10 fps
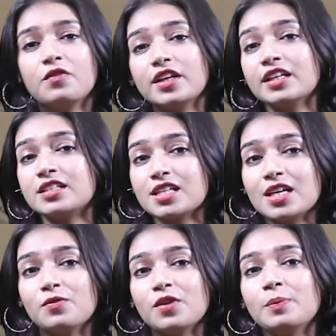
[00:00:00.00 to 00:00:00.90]
where the
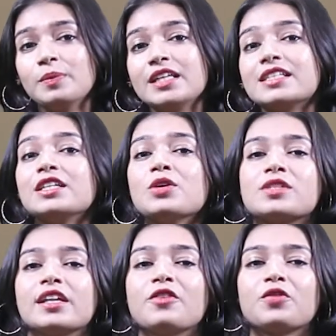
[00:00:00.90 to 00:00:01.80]
team will meet New
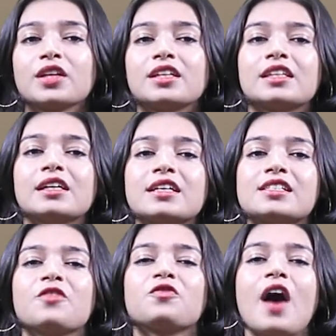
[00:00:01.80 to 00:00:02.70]
Zealand for the
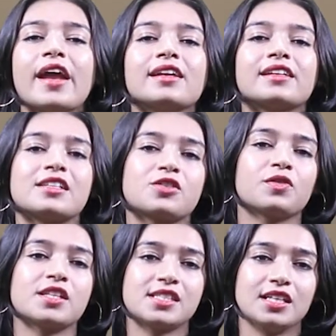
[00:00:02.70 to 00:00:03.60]
third and final test
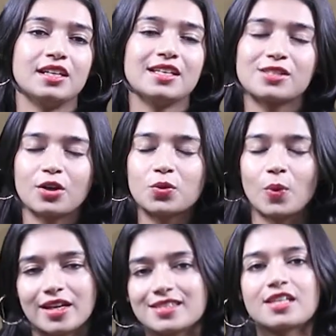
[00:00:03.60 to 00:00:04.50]
of the season on
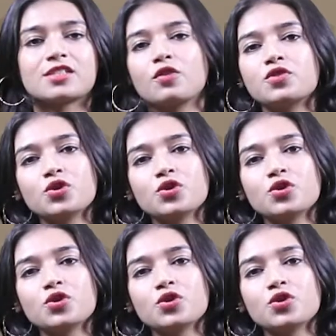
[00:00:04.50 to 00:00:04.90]
26th of